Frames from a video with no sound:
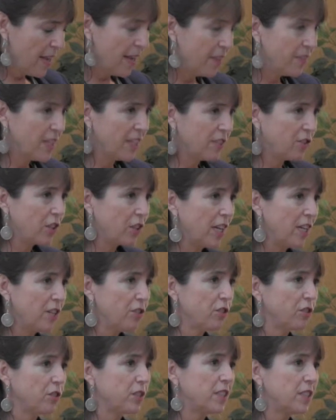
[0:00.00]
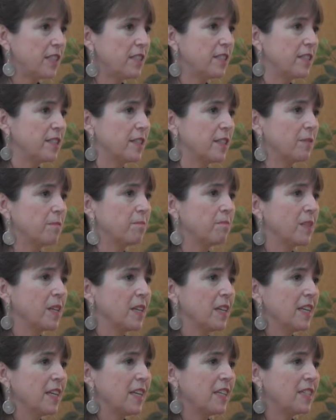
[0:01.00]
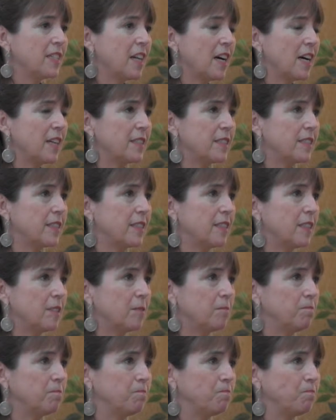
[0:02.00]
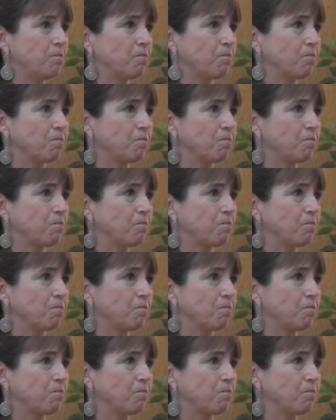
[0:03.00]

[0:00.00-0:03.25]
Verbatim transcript: and the educational system is not, um,